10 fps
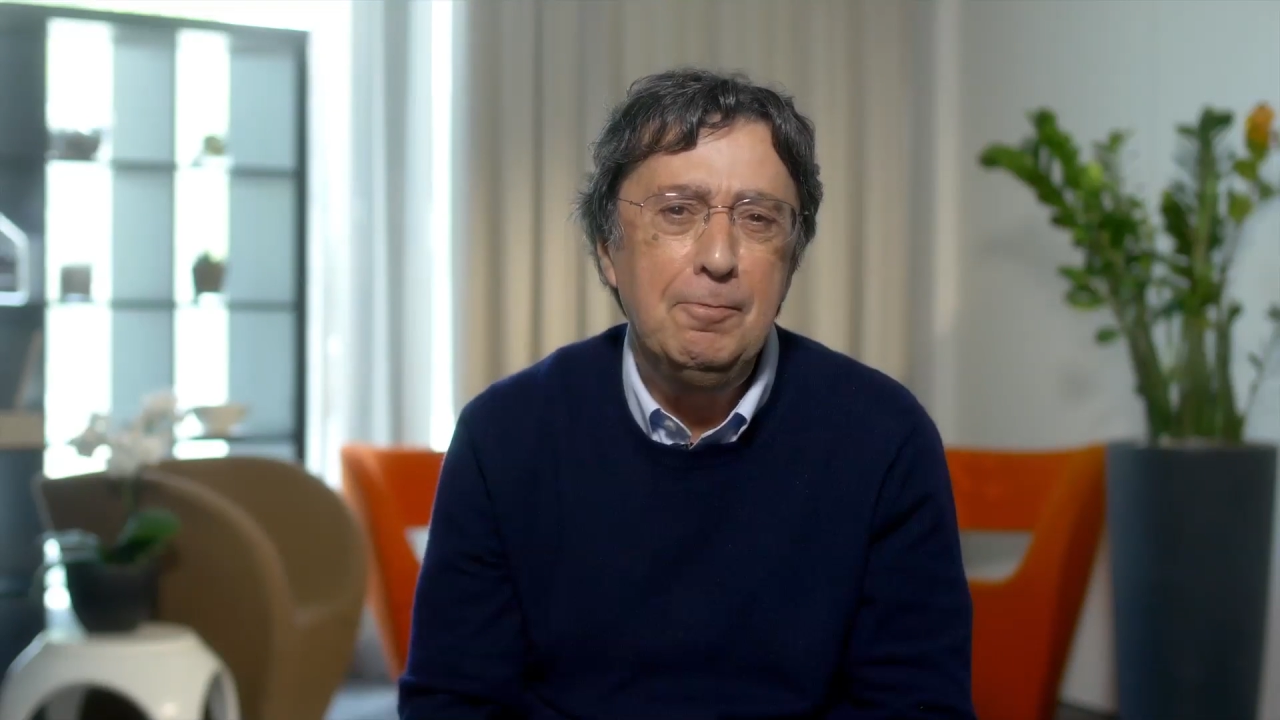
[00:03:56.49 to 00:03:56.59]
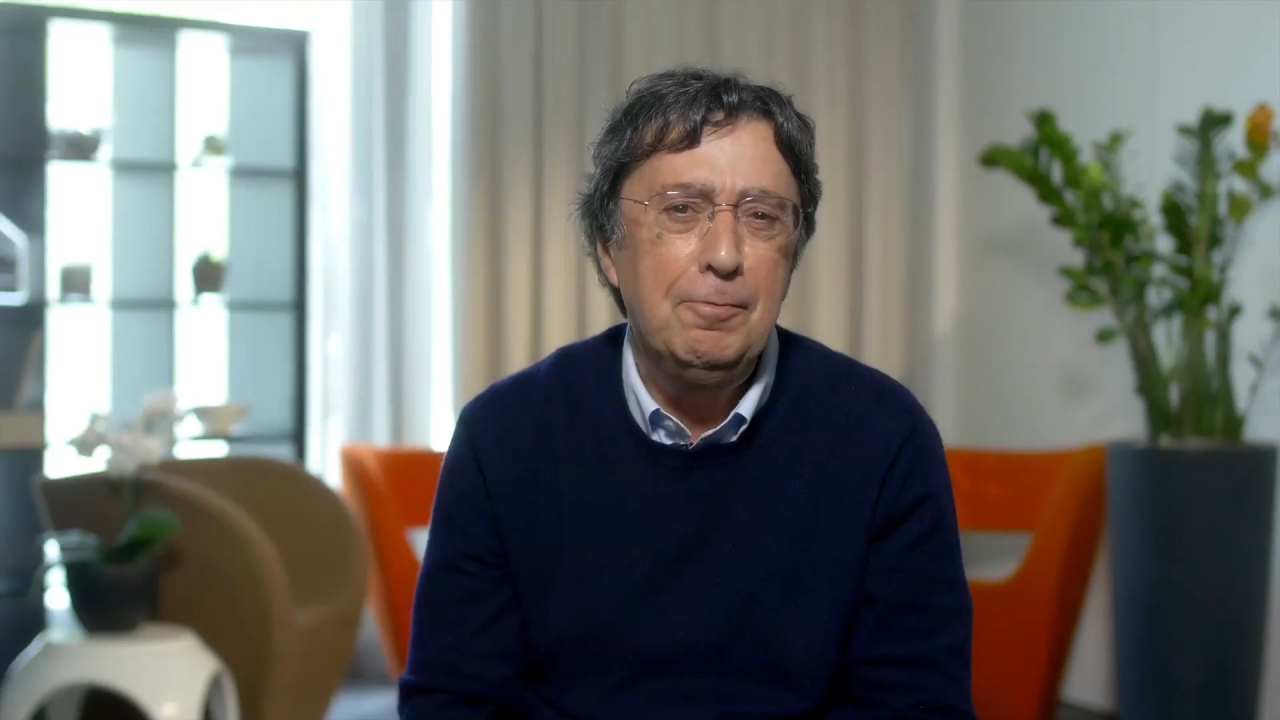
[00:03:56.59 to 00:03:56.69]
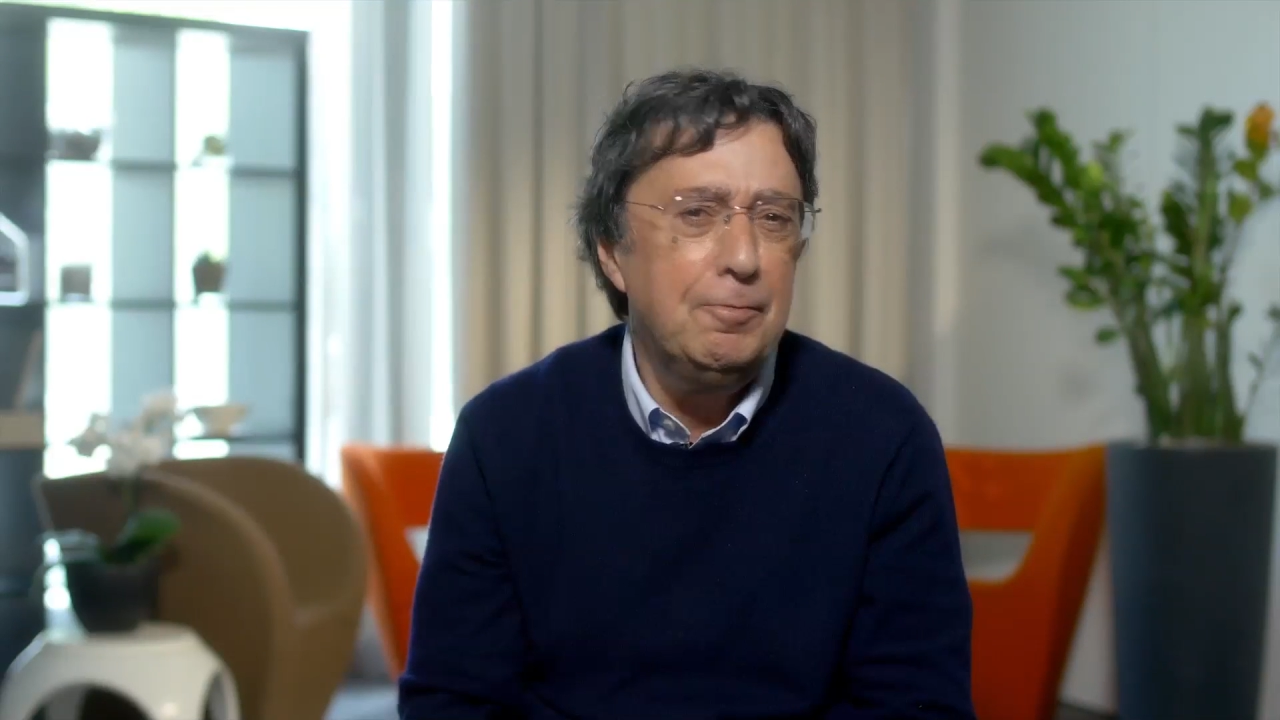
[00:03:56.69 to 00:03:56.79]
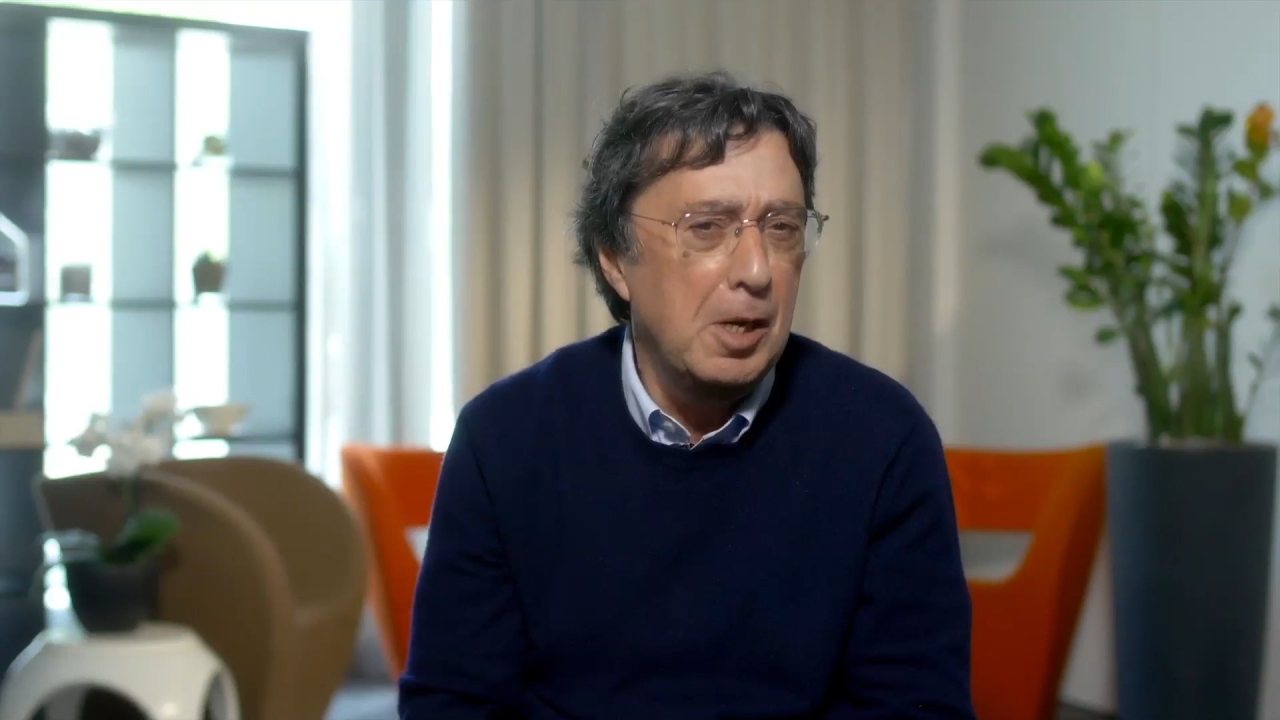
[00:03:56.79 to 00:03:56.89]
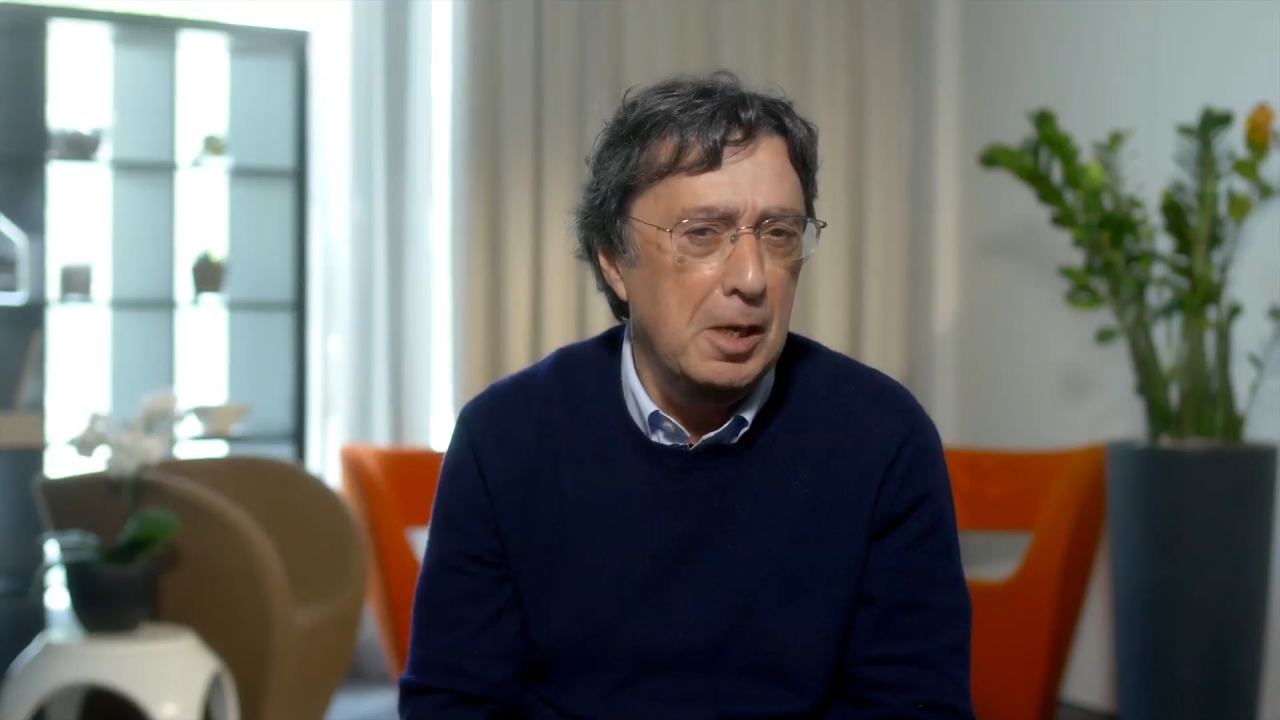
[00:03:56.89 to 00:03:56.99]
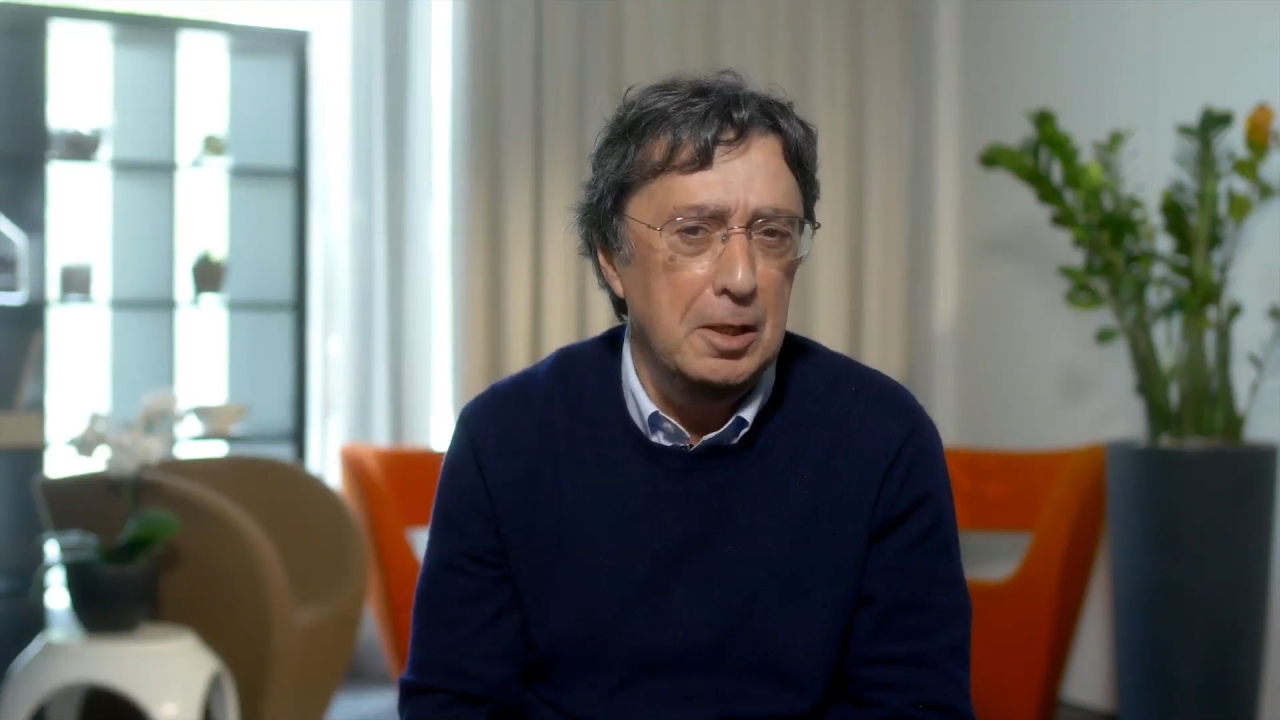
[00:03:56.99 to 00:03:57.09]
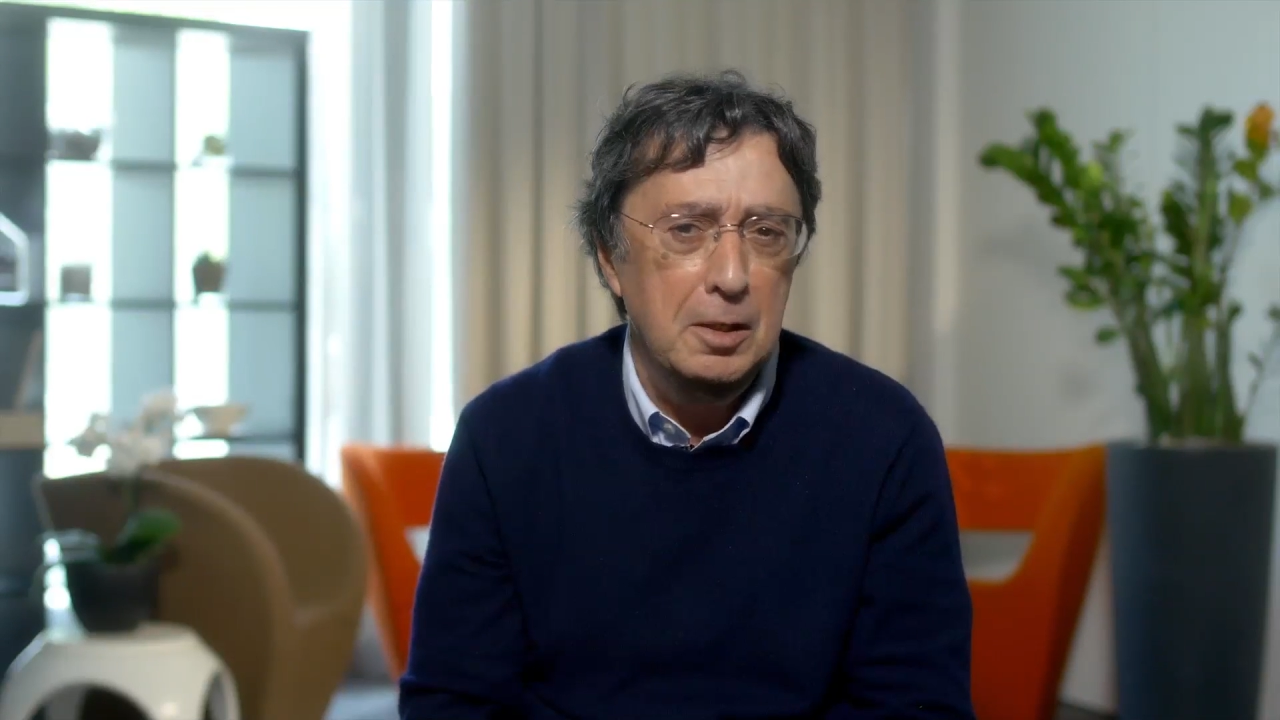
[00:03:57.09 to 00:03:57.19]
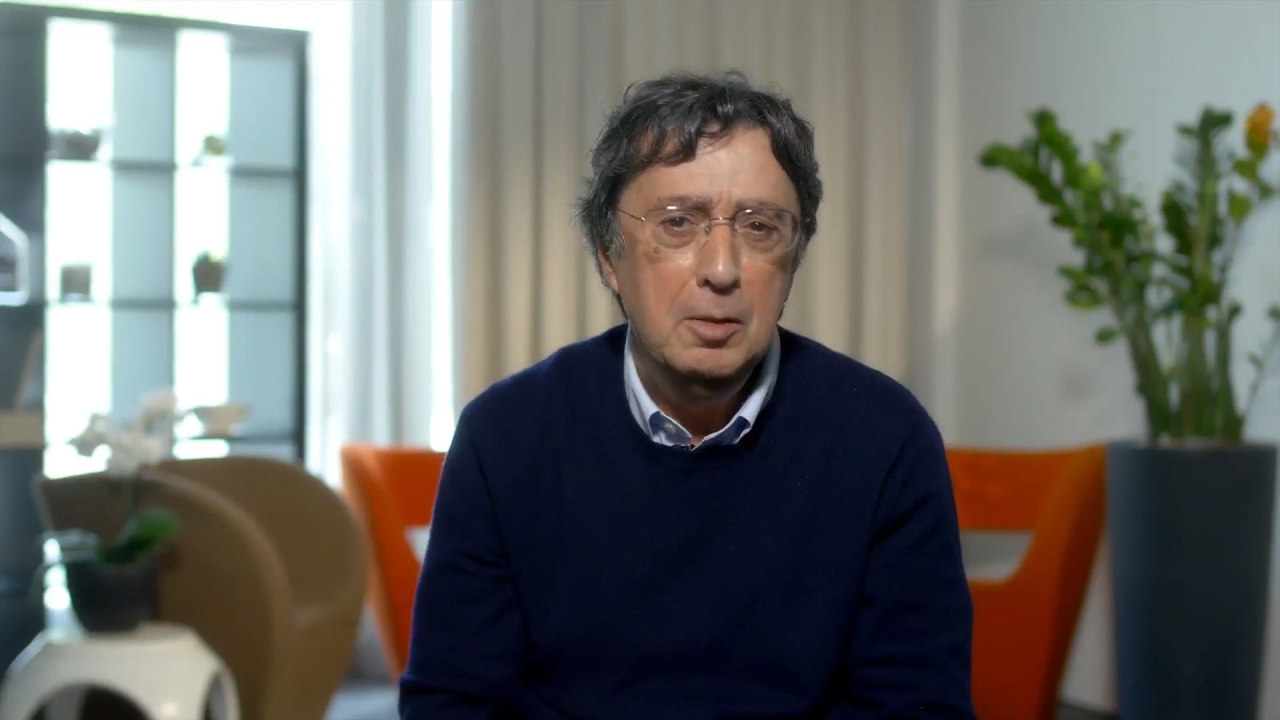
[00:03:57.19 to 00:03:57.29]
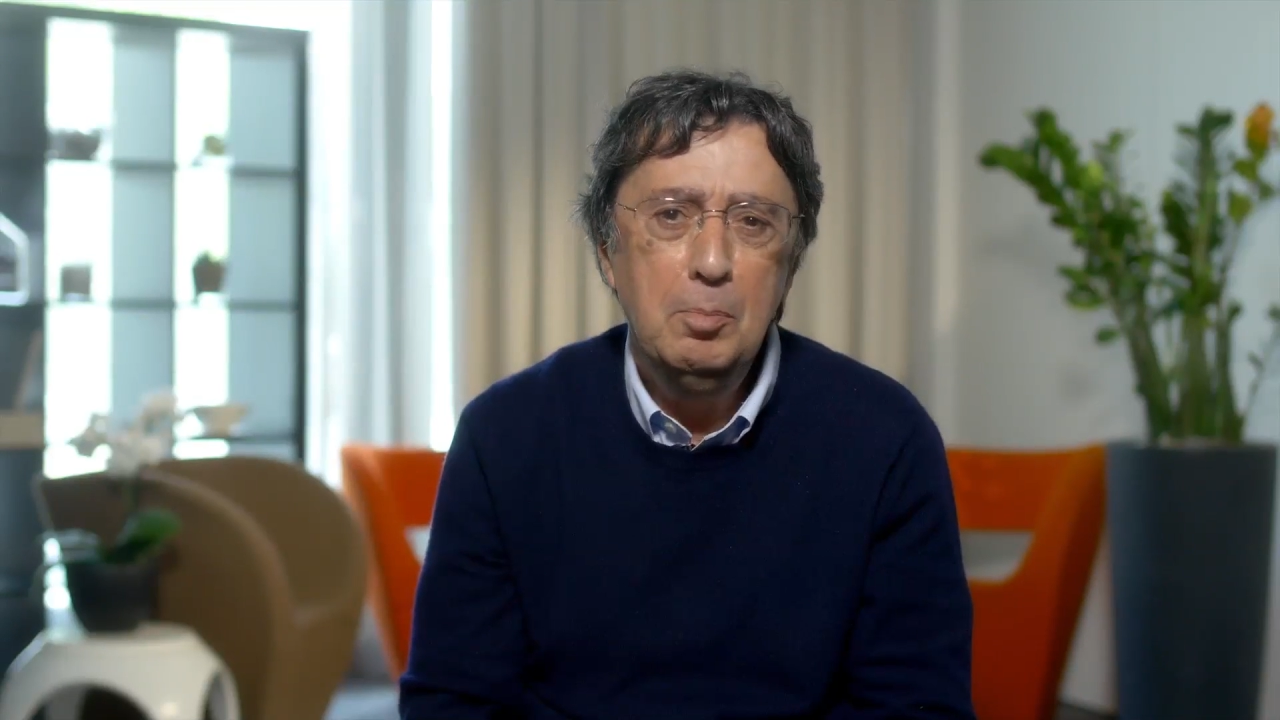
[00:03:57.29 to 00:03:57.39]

fun